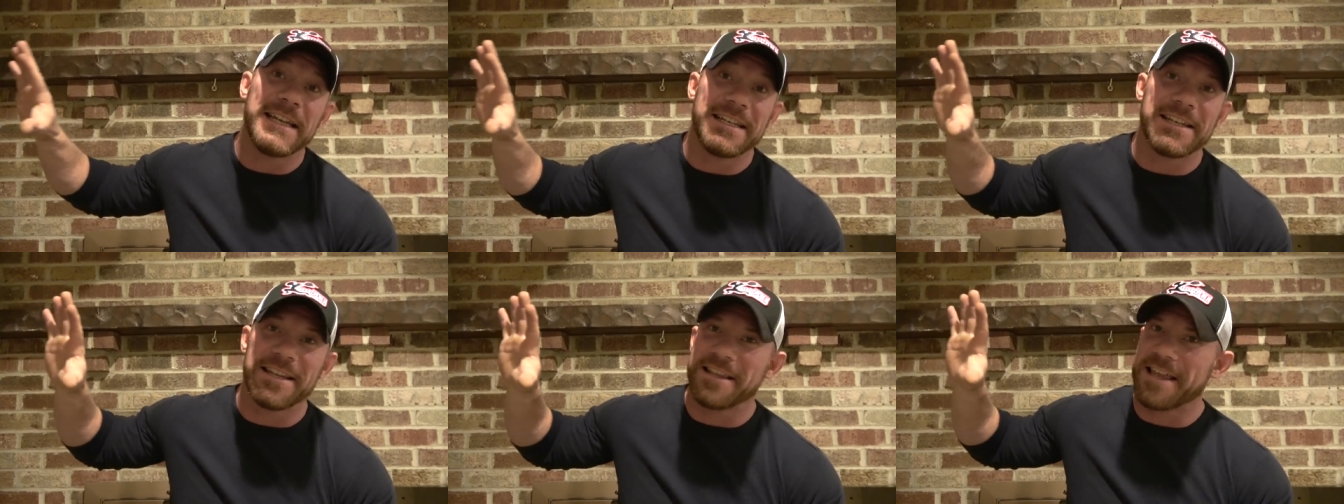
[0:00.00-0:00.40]

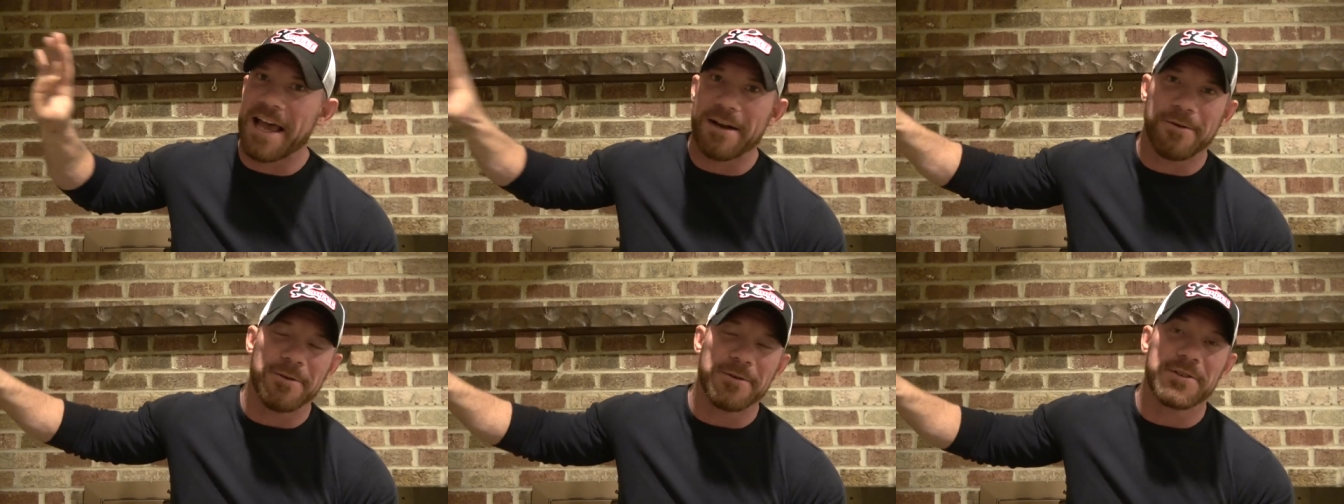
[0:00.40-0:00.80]
into
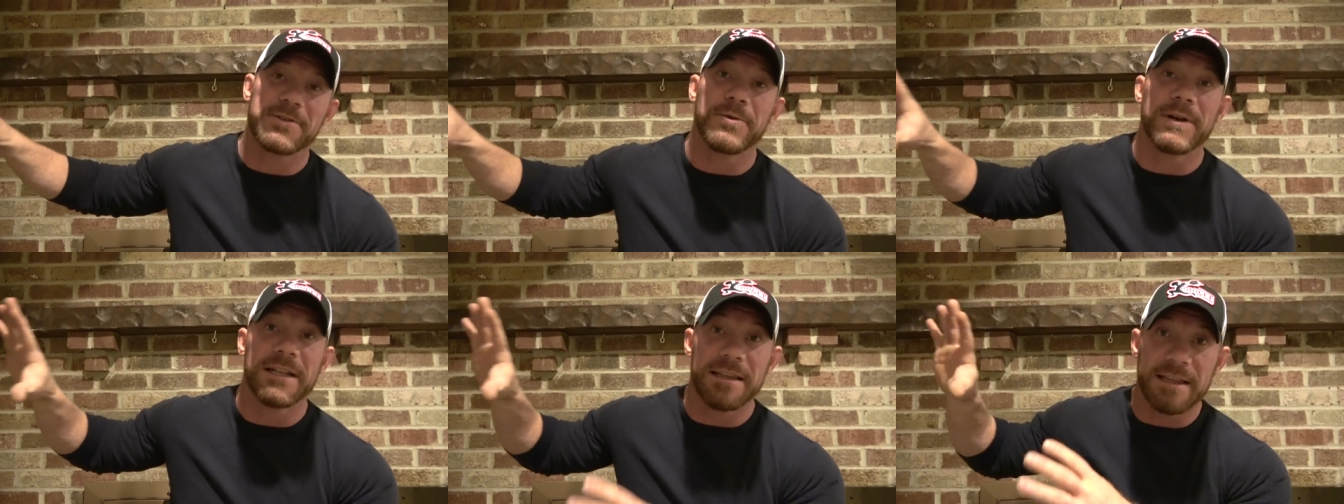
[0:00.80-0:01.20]
that whole
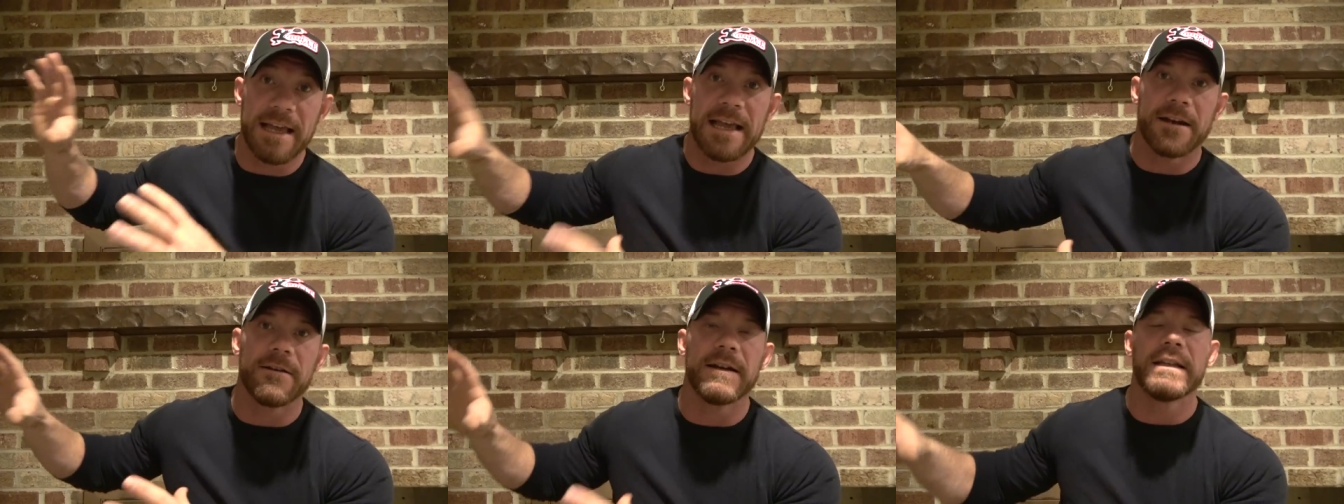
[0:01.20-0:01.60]
story
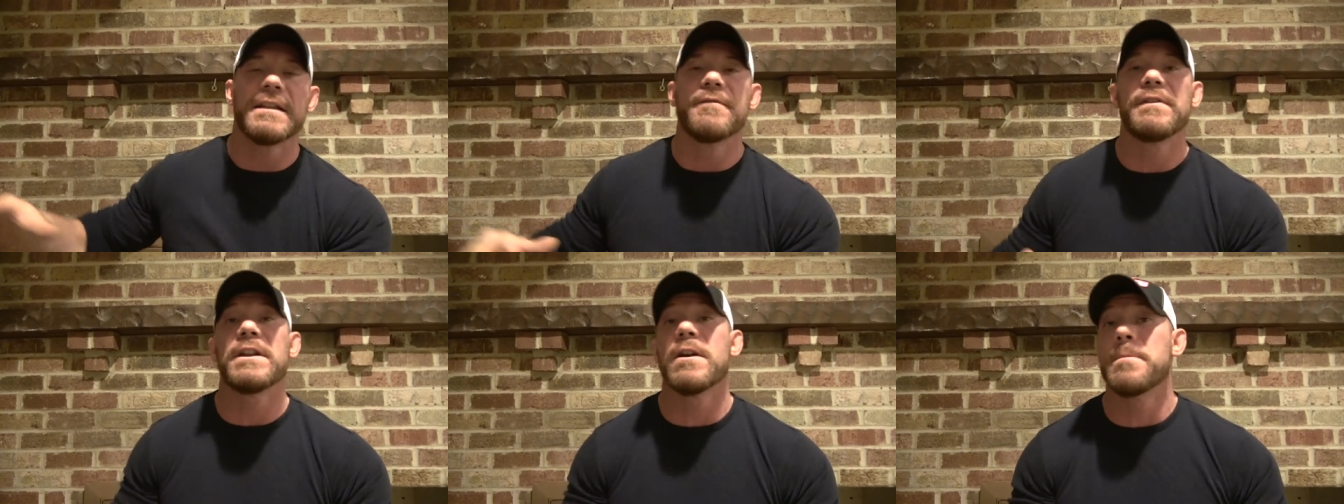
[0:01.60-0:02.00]
later in
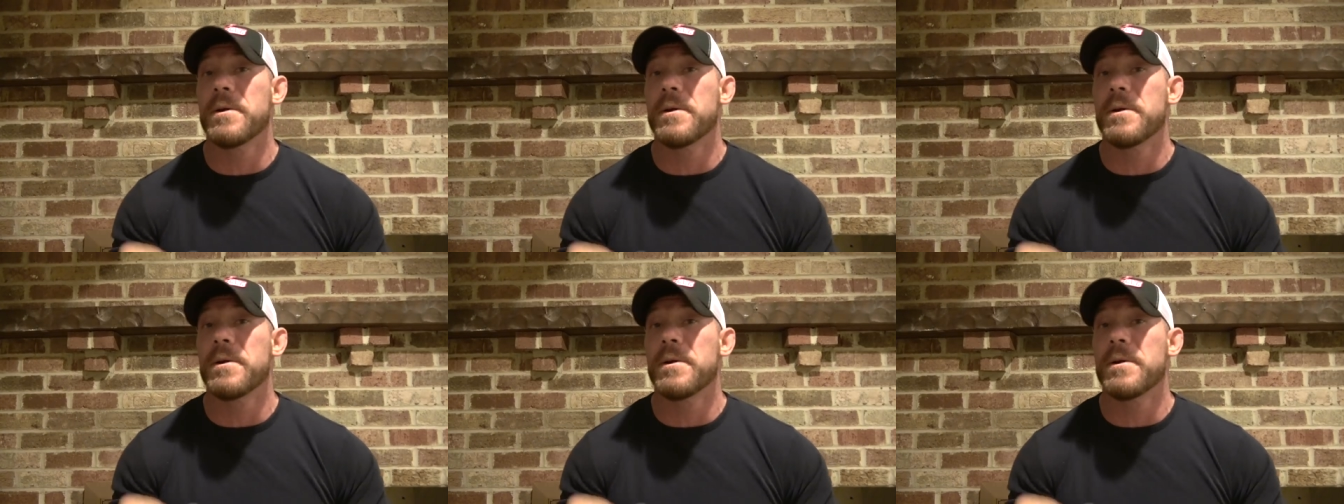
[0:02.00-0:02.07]
the video.